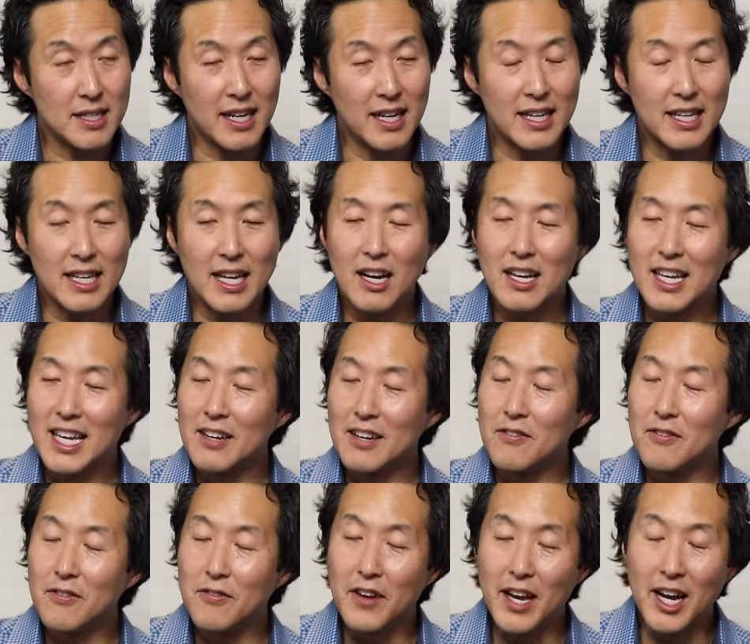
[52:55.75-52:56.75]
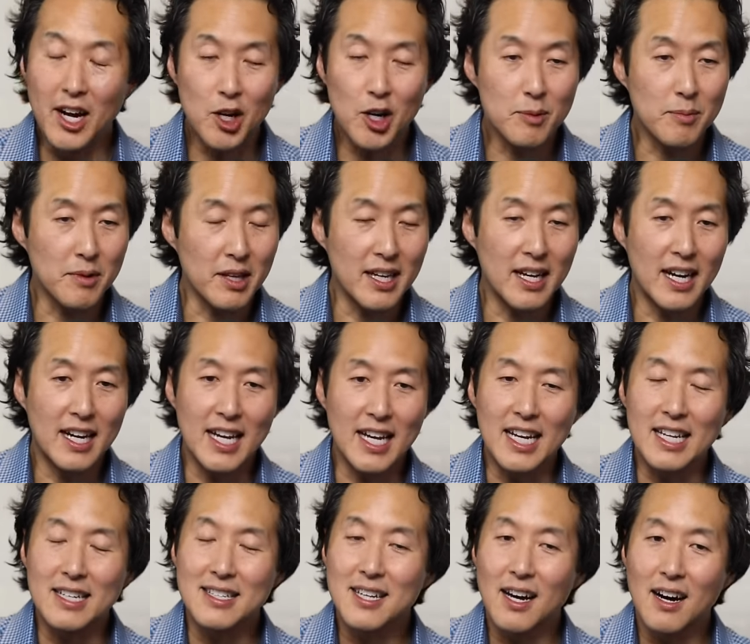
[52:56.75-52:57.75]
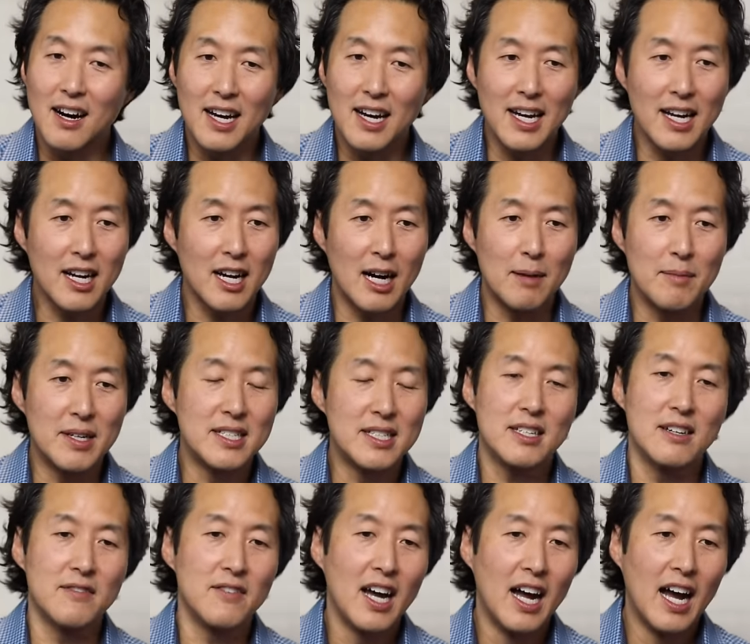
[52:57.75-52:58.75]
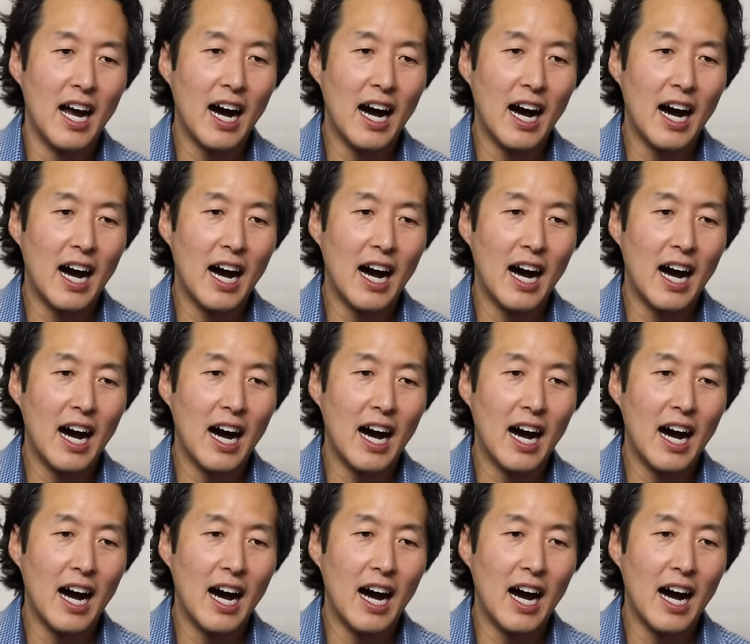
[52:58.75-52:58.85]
and invariably I get a ton of comments of,